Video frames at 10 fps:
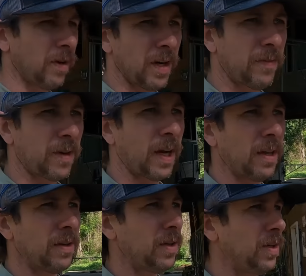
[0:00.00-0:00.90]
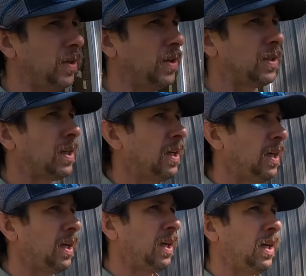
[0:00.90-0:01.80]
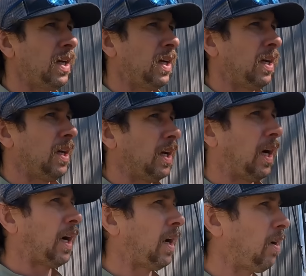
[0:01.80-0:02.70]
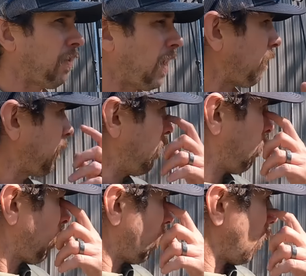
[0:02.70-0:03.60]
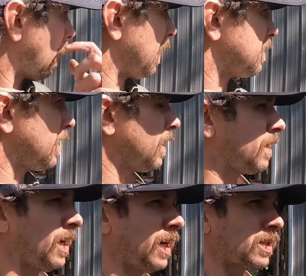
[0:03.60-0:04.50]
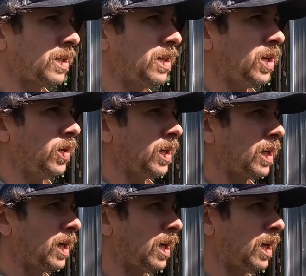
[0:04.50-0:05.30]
ready for Kaylin to use. I'll find a few more little odds and end things to do, and then